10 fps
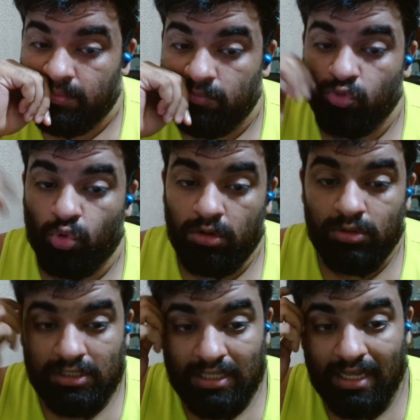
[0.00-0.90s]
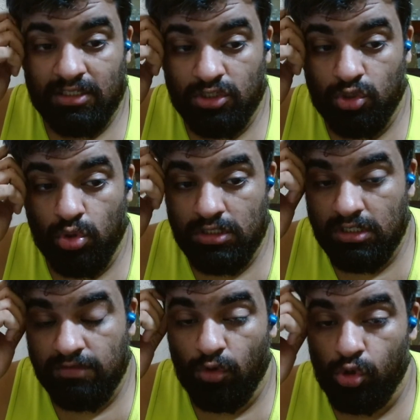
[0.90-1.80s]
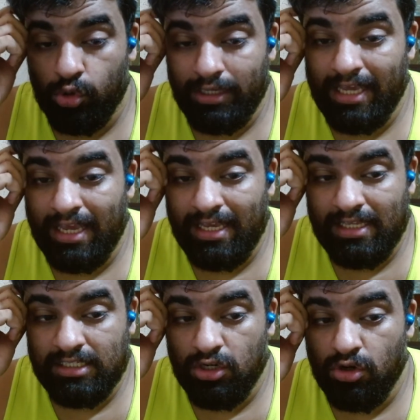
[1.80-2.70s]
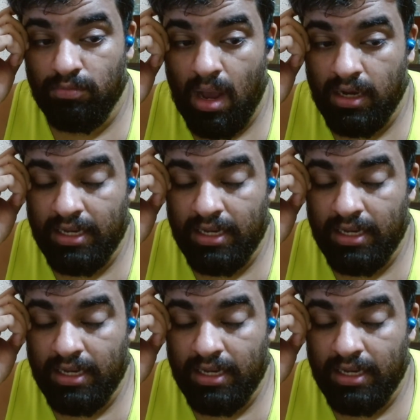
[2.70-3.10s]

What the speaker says: What was that? Stones is following Gay instead of marking